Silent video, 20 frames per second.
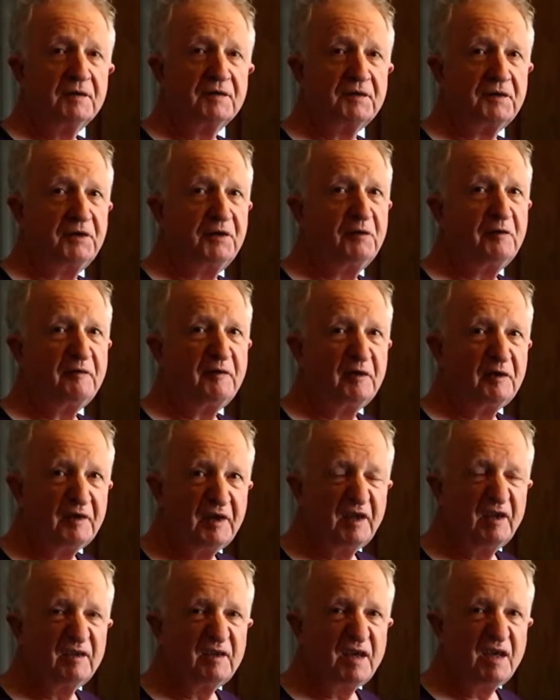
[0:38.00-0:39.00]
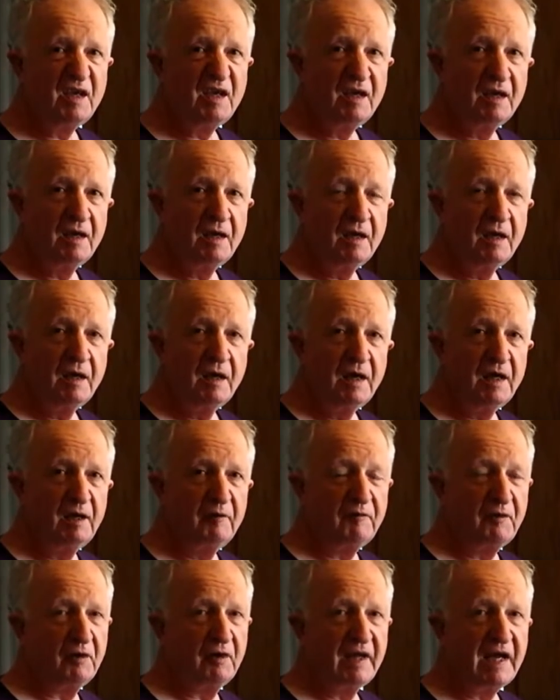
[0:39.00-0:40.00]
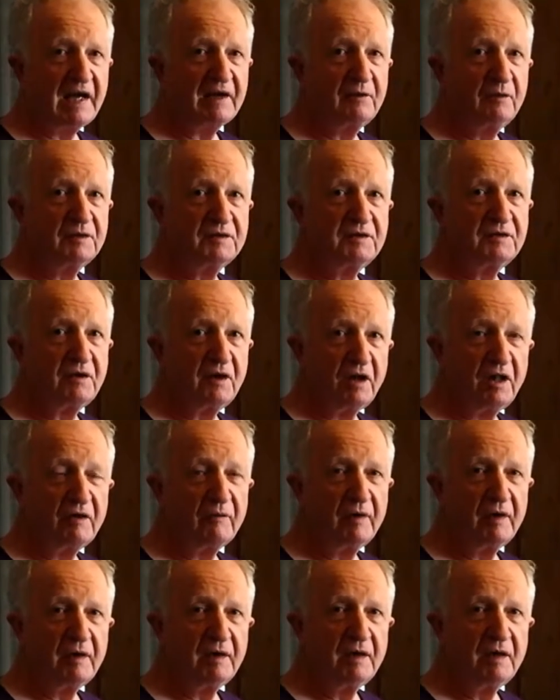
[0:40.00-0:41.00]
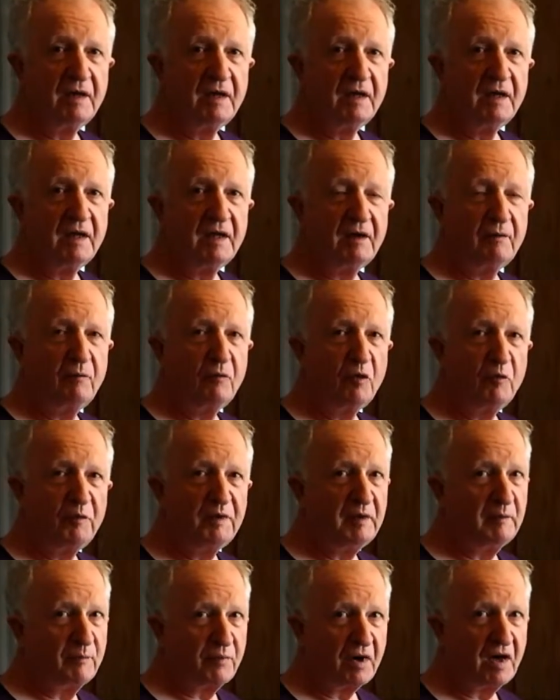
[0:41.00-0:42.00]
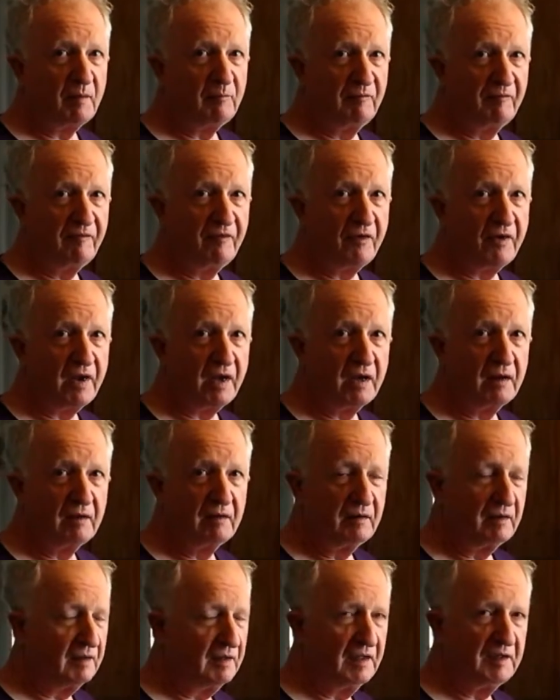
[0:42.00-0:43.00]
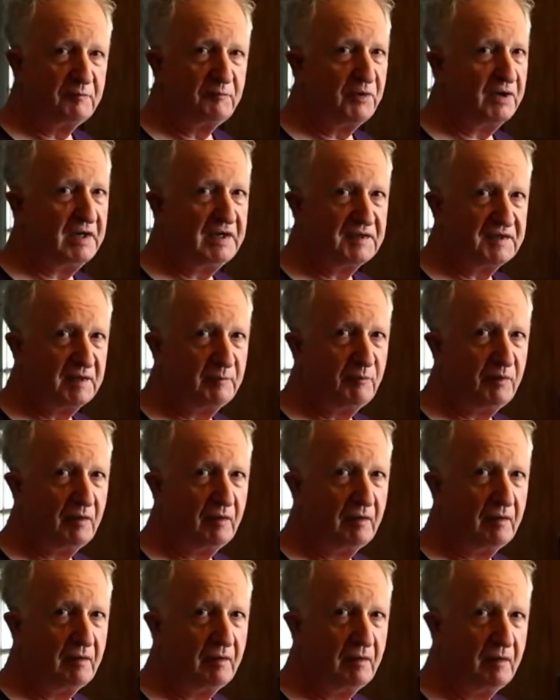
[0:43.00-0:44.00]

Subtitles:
so you don't feel guilty, and if you're lactose intolerant it won't be a problem for you. It's pretty simple.